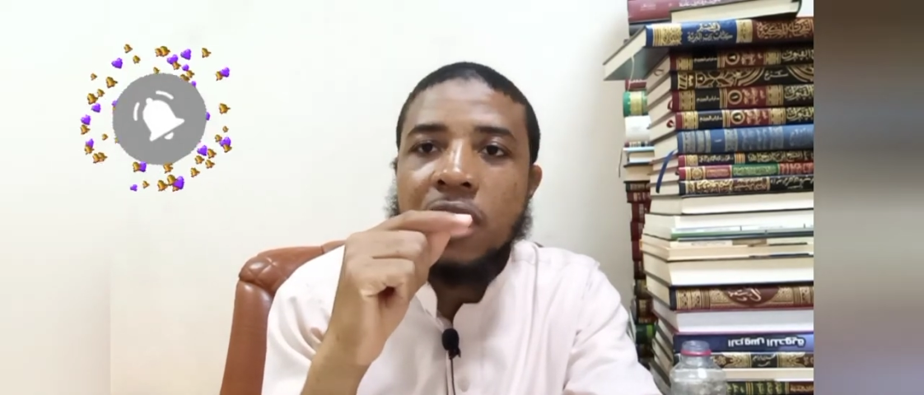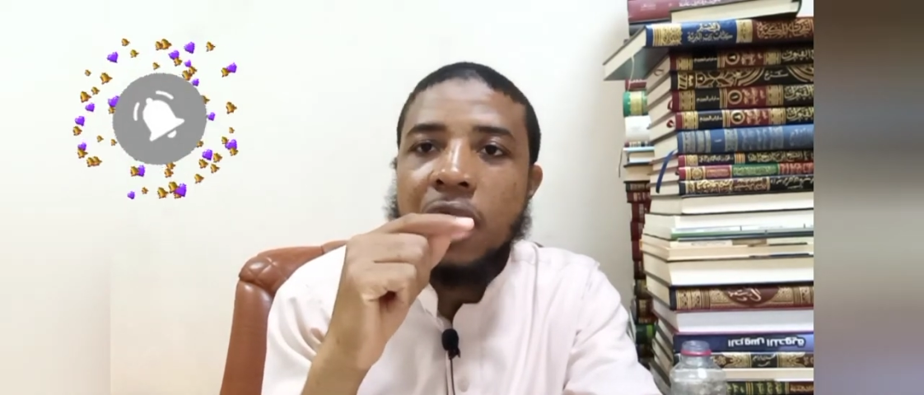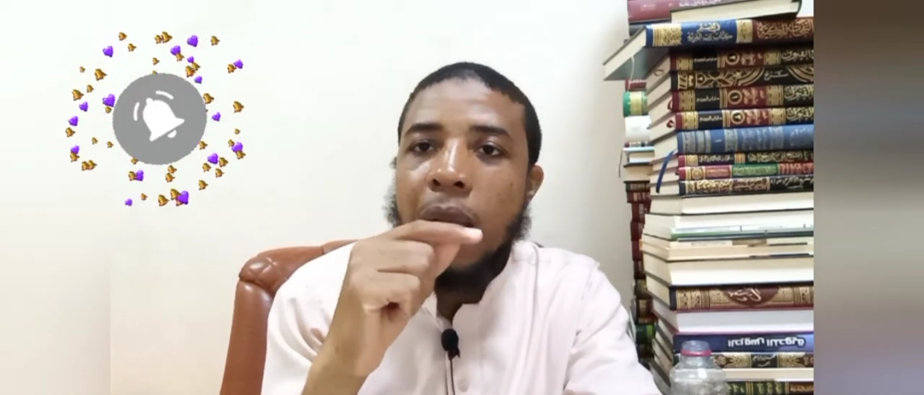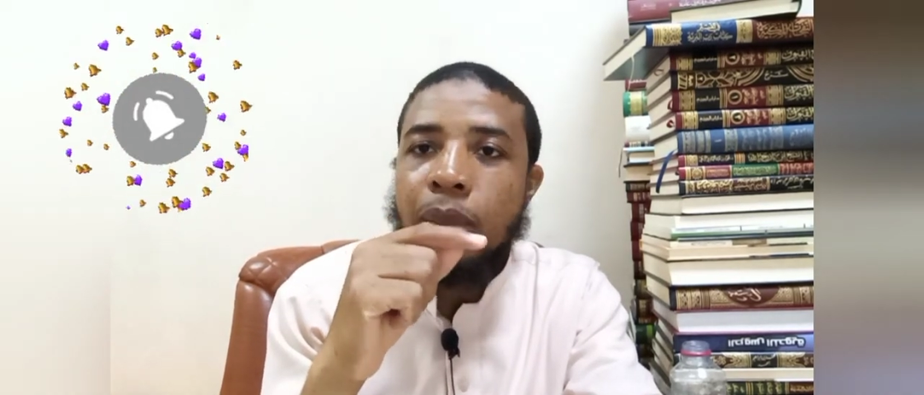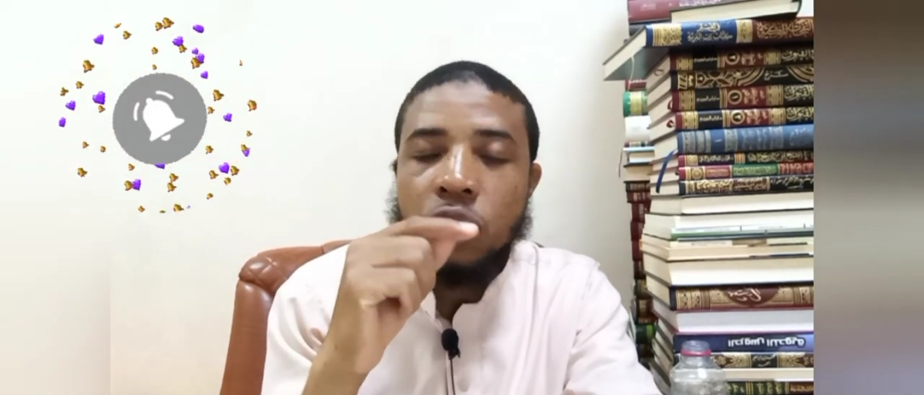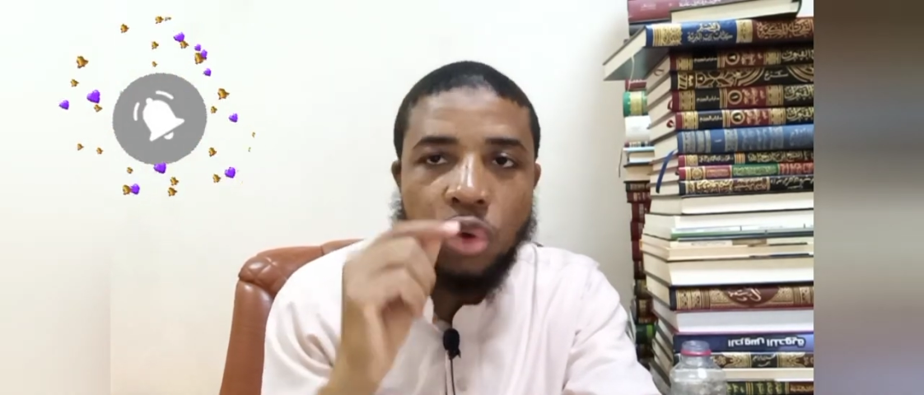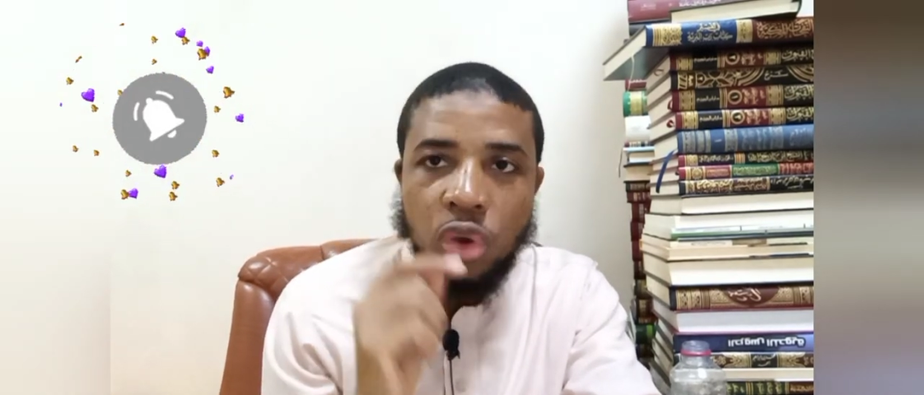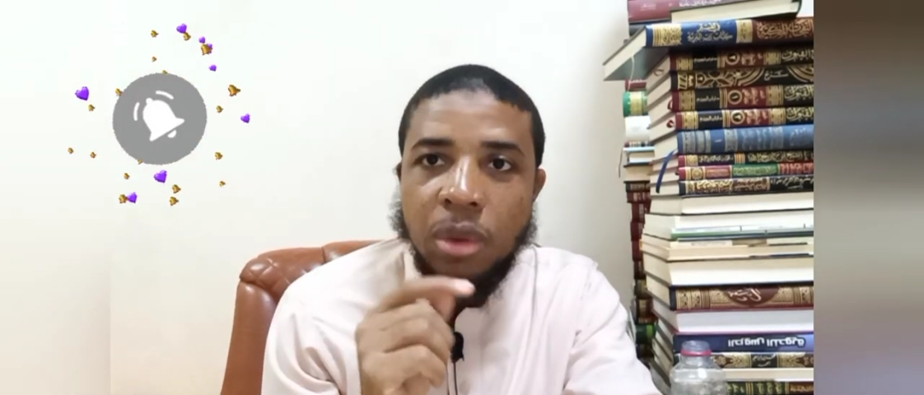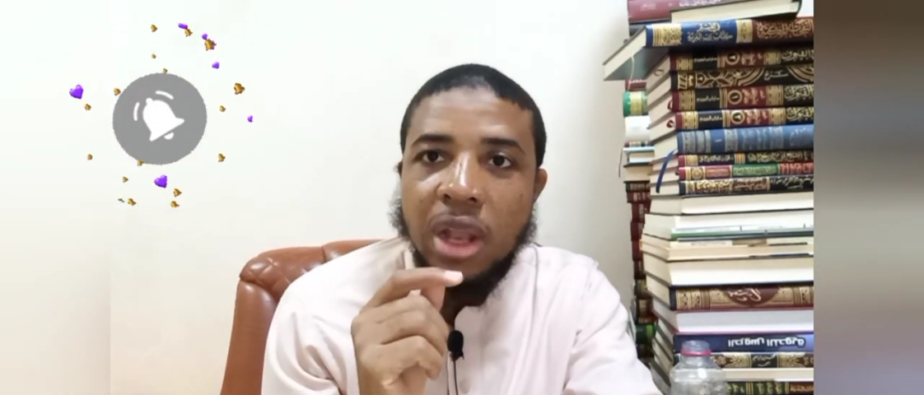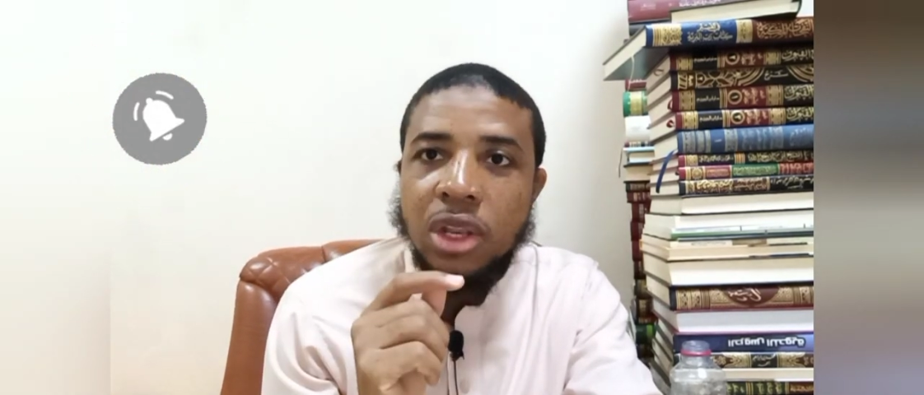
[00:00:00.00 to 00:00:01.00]
Islam to
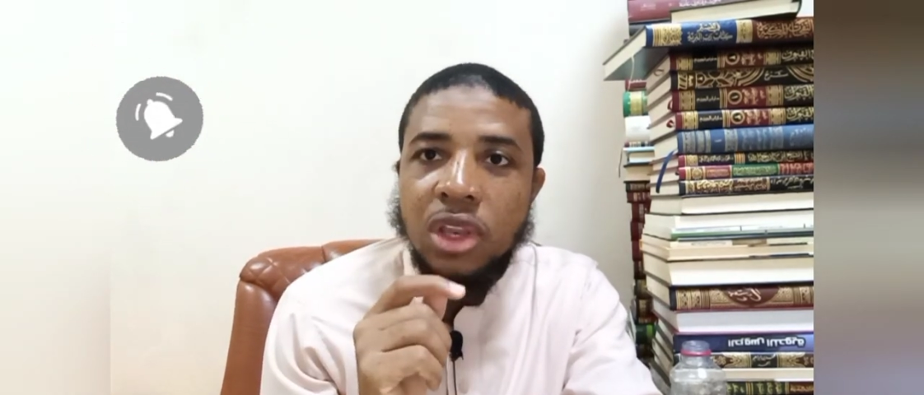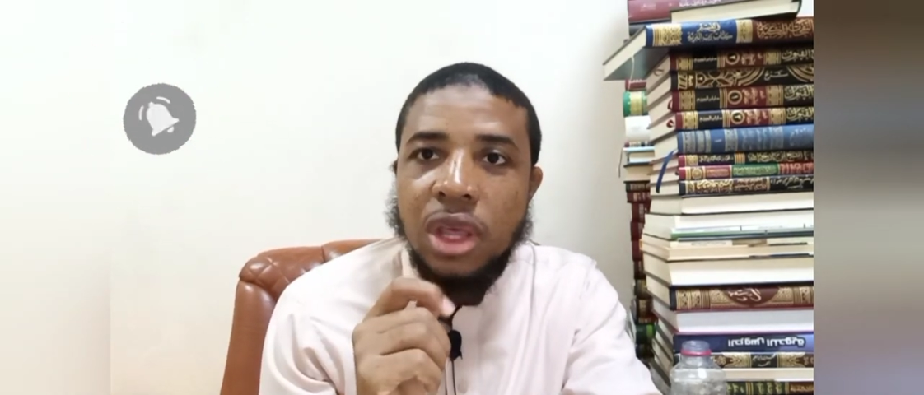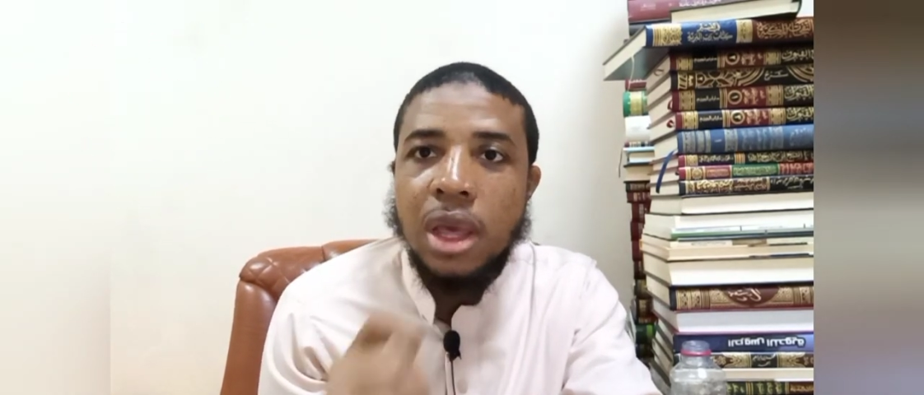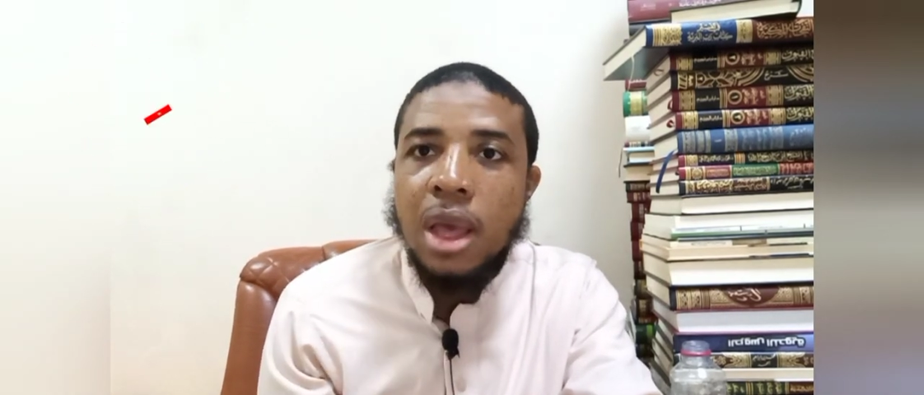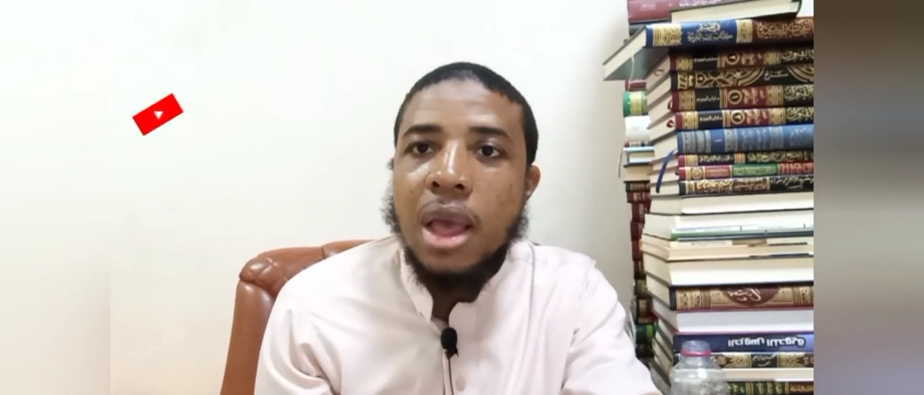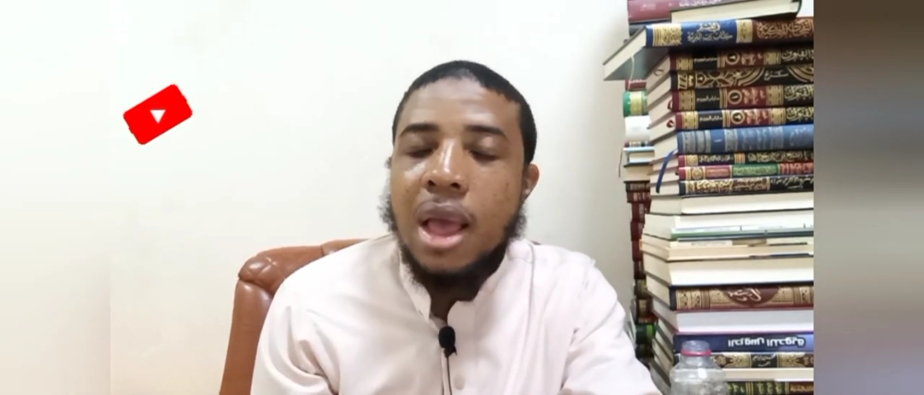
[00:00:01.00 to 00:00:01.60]
humanity